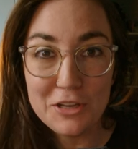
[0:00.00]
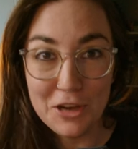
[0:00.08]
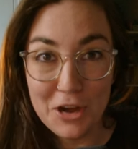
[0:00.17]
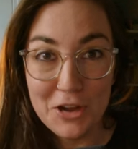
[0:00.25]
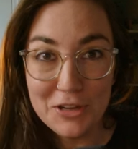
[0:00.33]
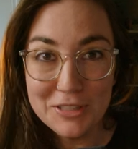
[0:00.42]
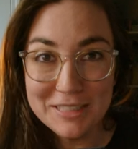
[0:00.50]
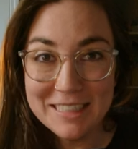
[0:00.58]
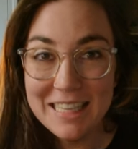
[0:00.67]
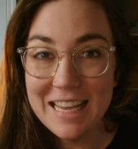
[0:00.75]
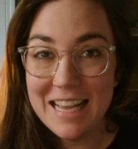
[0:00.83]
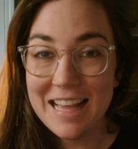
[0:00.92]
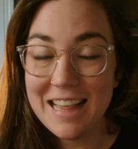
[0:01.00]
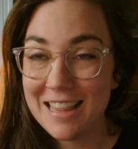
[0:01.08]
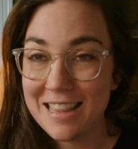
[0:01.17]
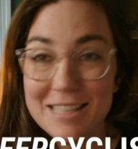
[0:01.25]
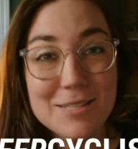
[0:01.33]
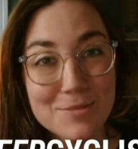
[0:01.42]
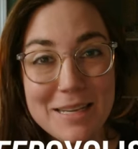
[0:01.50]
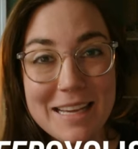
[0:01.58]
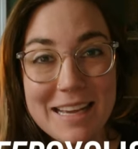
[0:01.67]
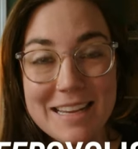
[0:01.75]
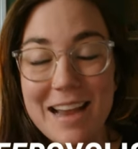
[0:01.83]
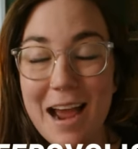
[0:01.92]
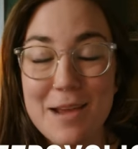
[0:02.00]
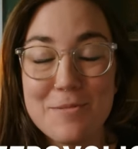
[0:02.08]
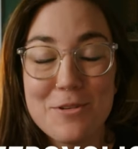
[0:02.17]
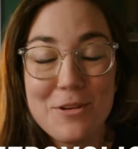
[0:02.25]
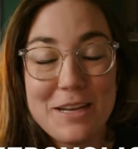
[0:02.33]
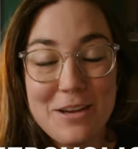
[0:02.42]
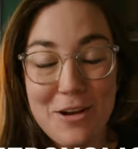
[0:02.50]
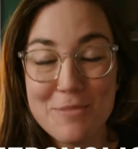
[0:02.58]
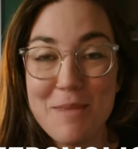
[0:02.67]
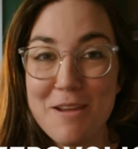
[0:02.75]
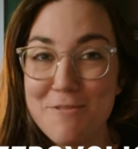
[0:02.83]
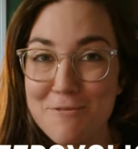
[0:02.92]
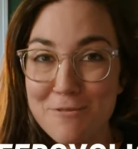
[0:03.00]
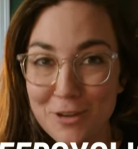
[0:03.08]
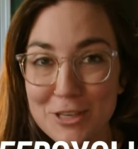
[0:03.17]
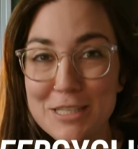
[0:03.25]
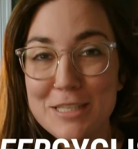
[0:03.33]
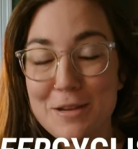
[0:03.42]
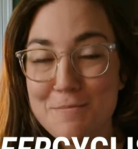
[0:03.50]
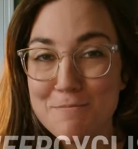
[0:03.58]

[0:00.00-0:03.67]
Y'all, this weekend I'm going on my first